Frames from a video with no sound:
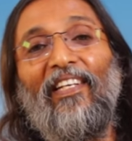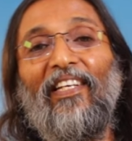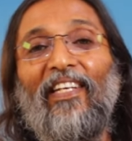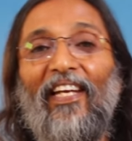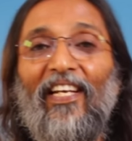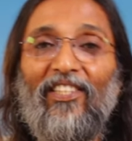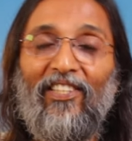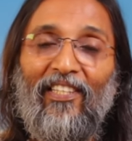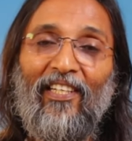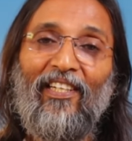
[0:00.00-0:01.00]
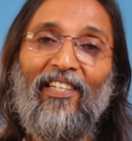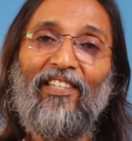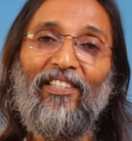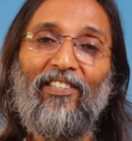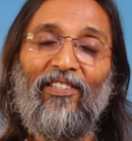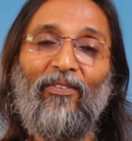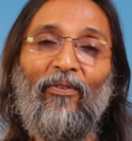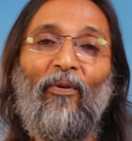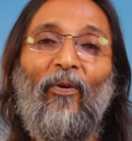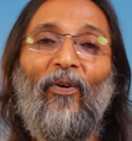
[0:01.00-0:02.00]
nature's
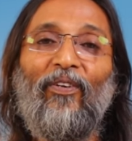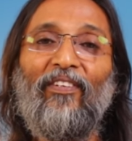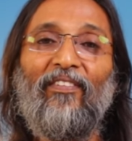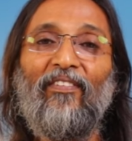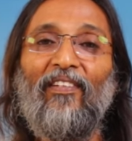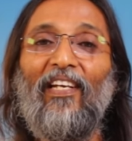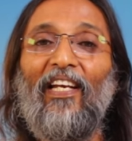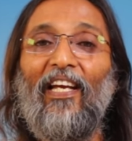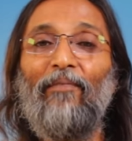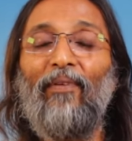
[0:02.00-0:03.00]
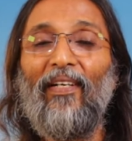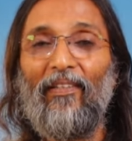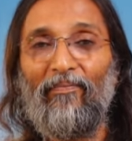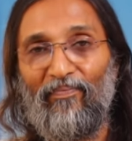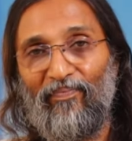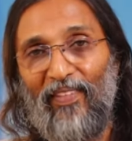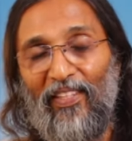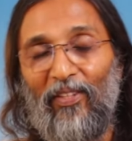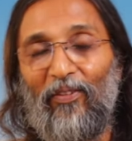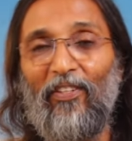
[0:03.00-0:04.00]
own labor.
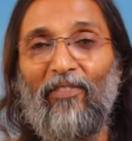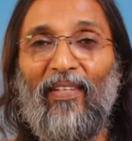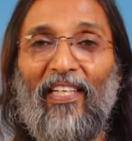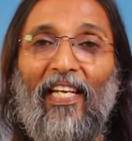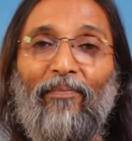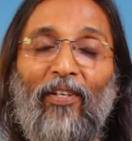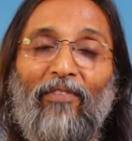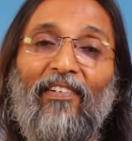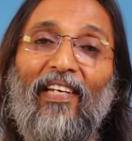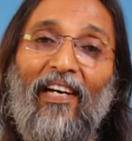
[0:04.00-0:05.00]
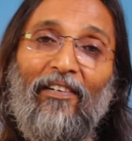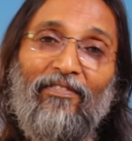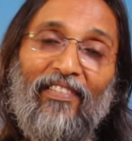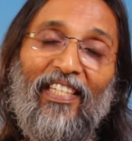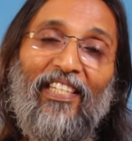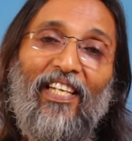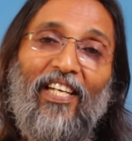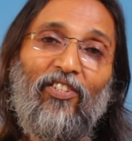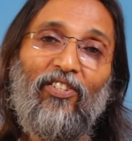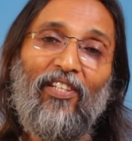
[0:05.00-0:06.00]
There is a cosmic labor of love in
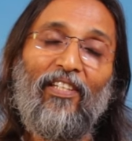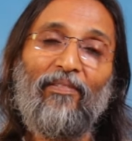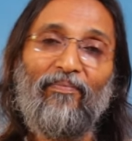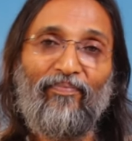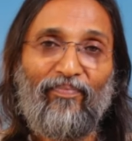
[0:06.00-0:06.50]
nature.